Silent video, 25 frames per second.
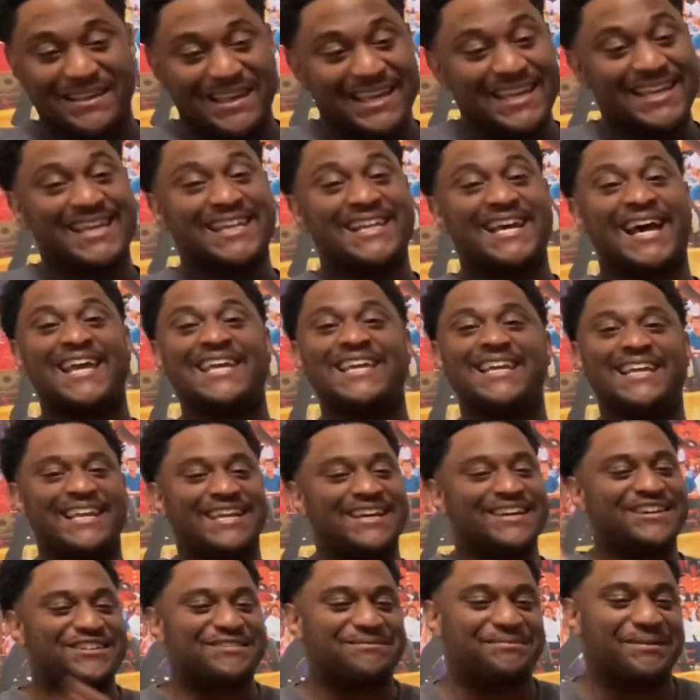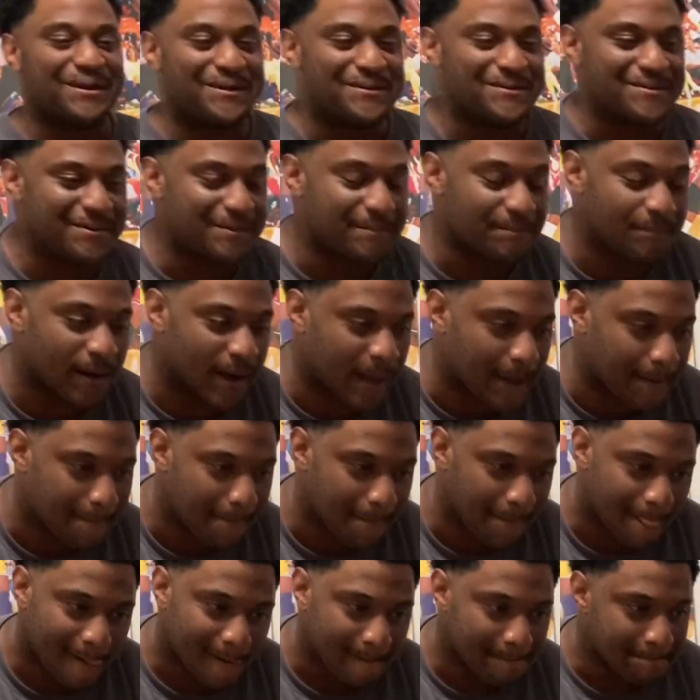get out of your living, bro.
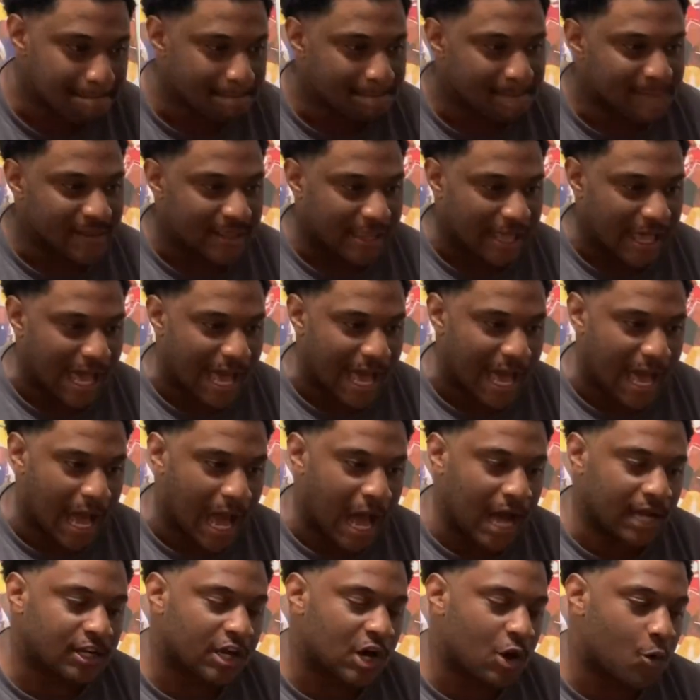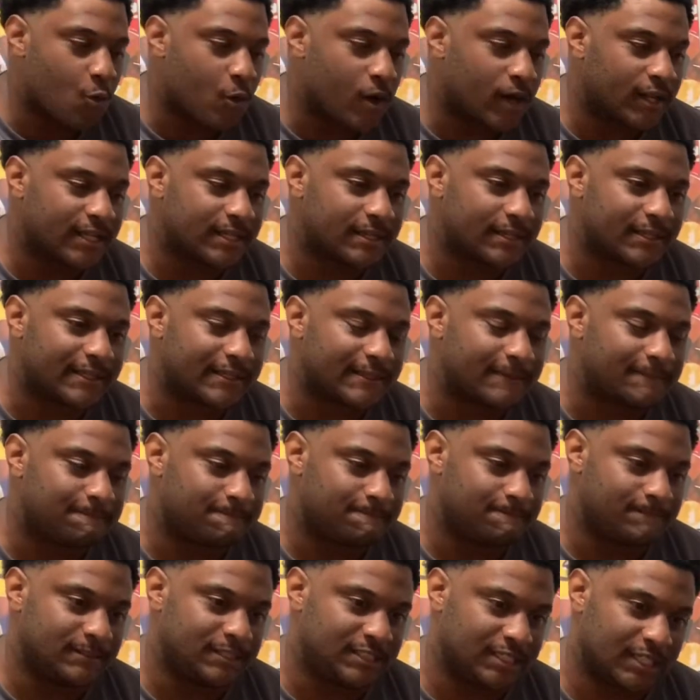But I don't want to
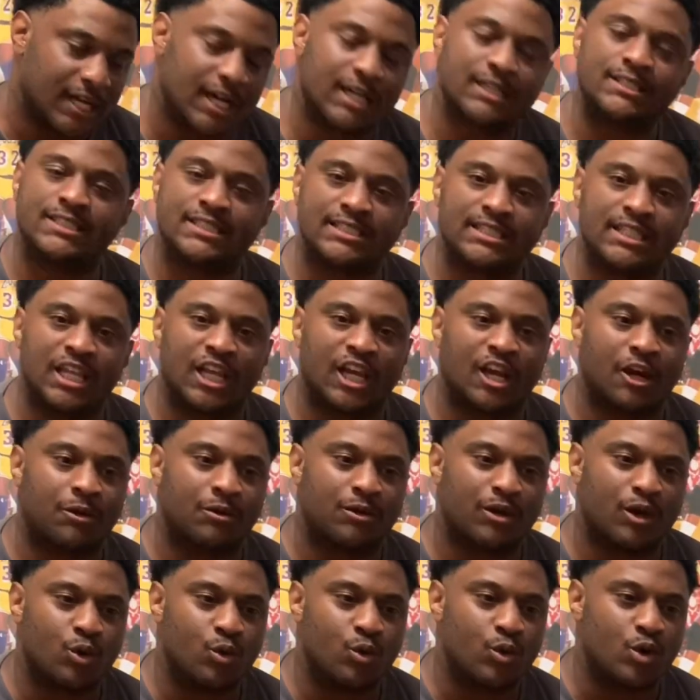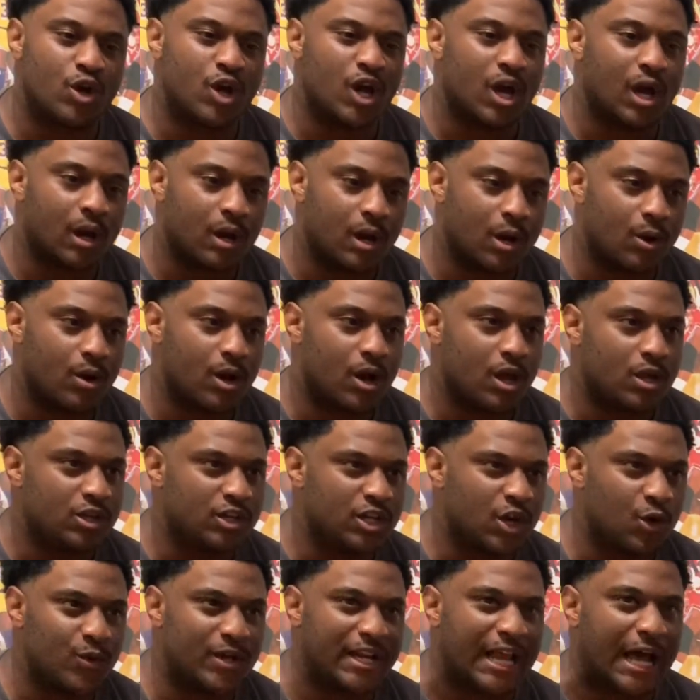judge this nigga, you
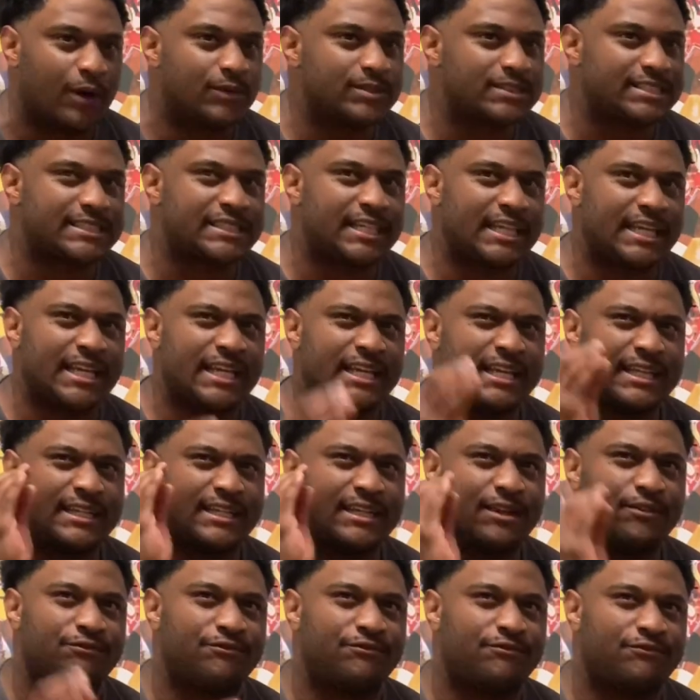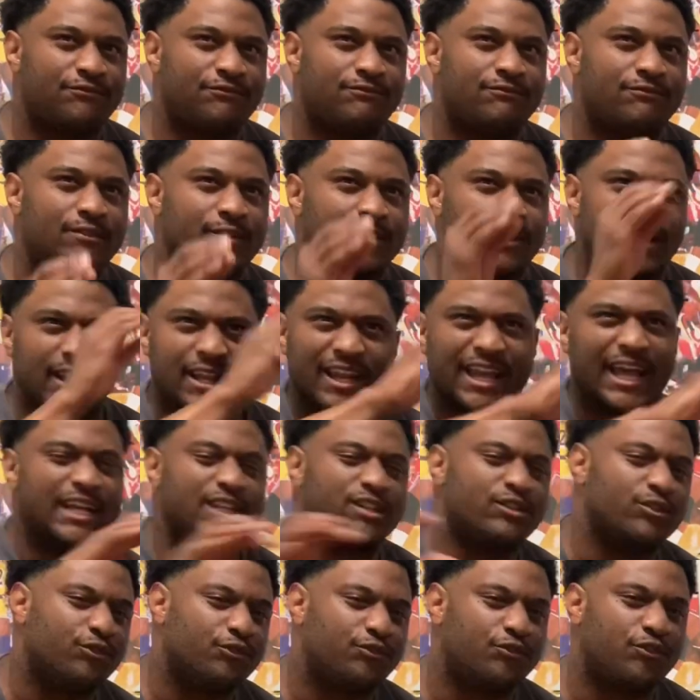know, without seeing the like
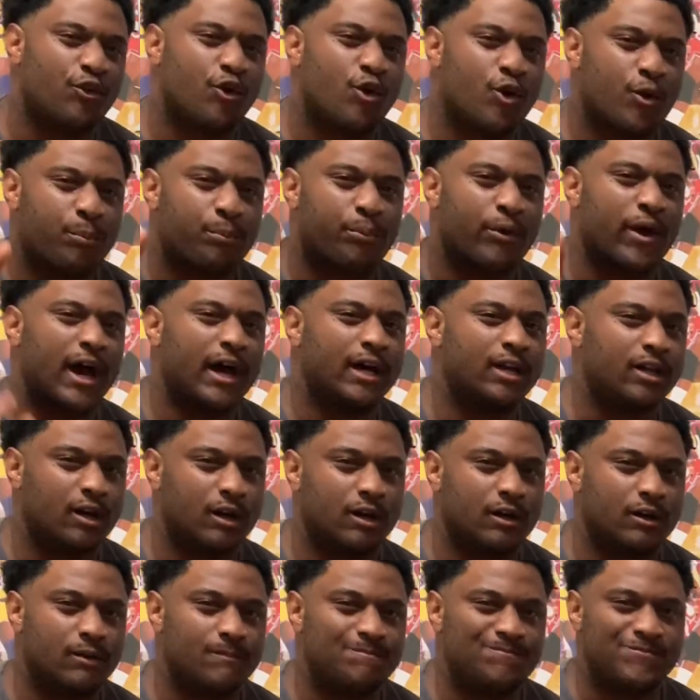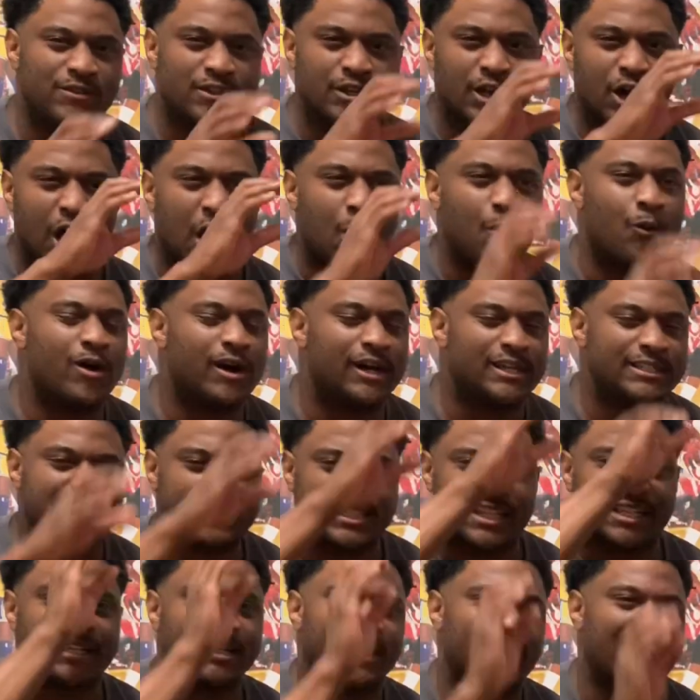the full product you know, I want to
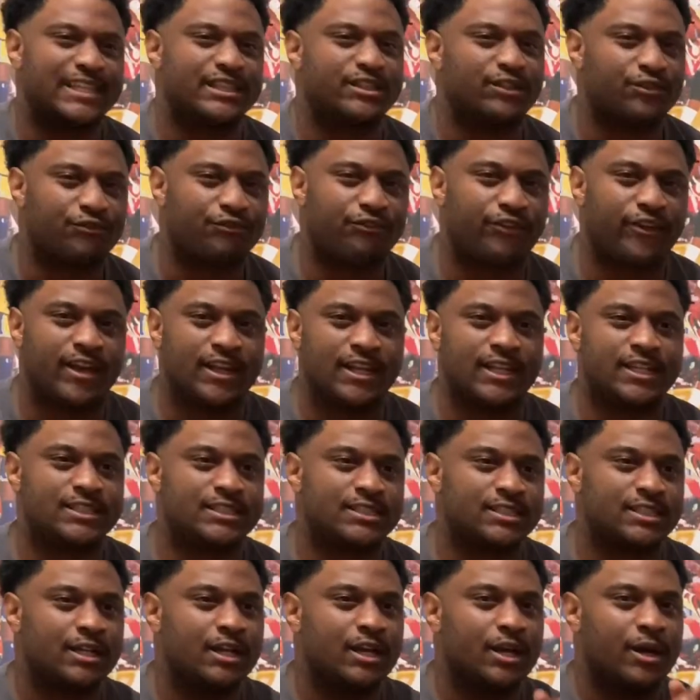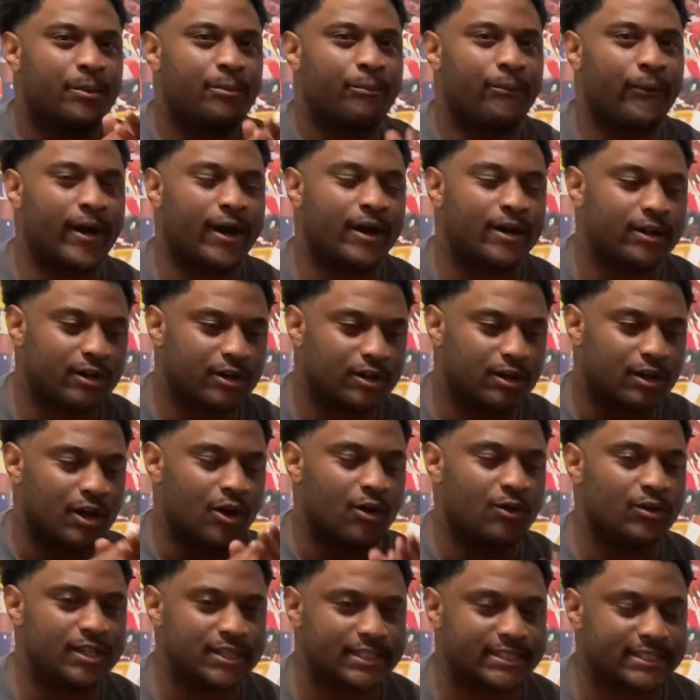see like the finished product
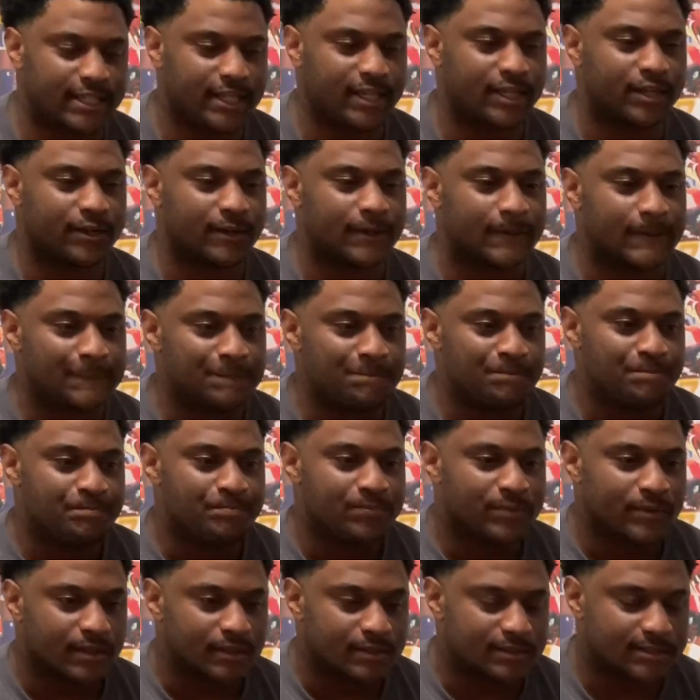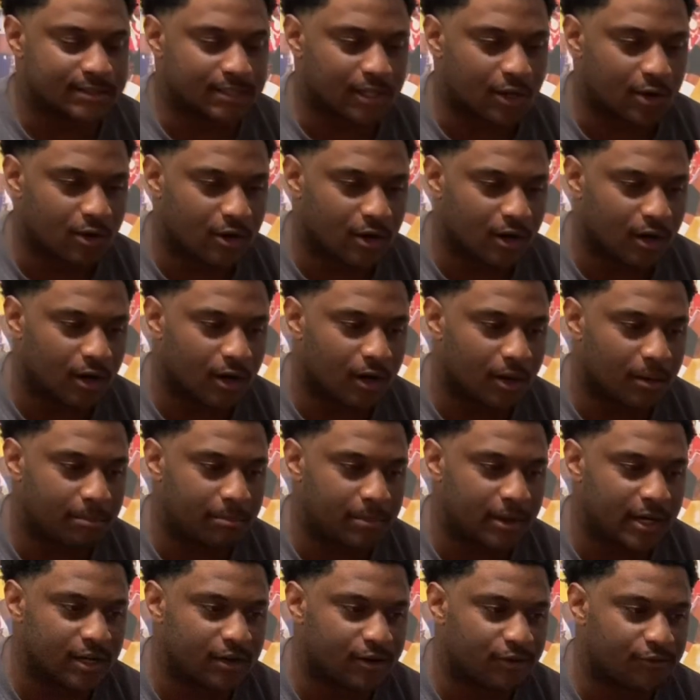on this sneaker. So, uh,
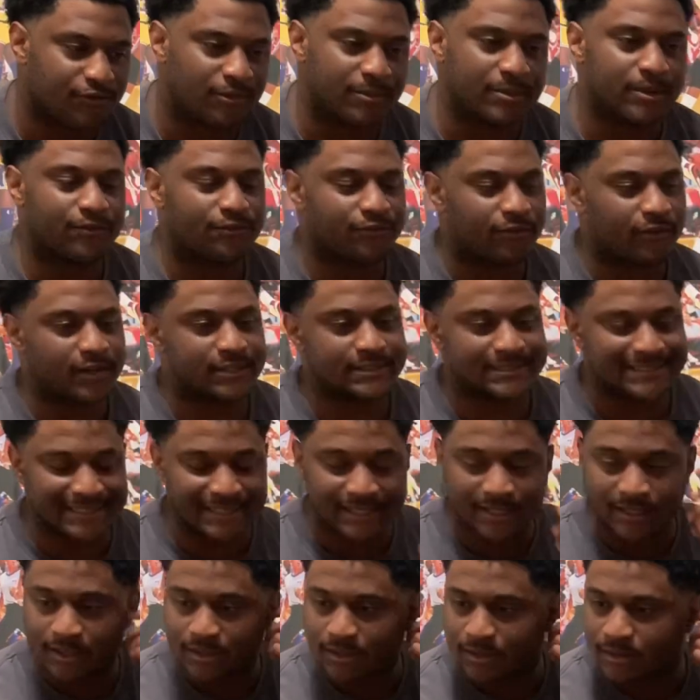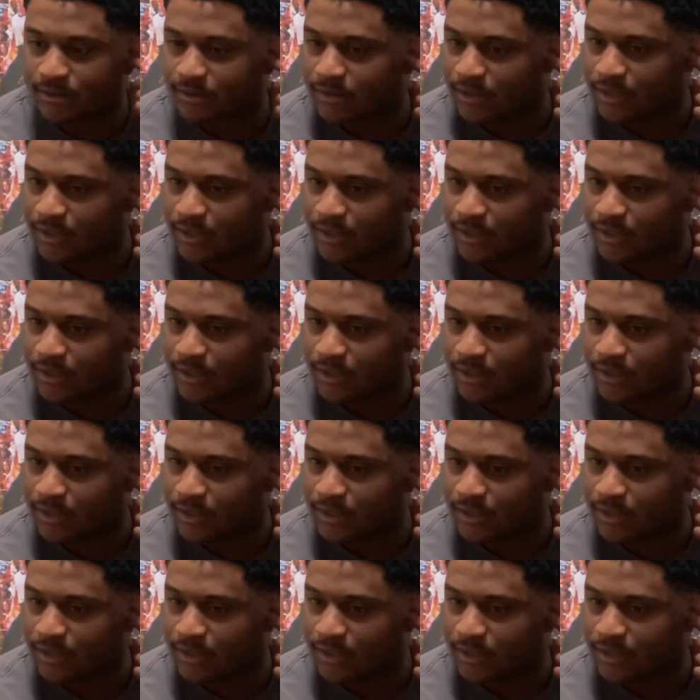but from the first look,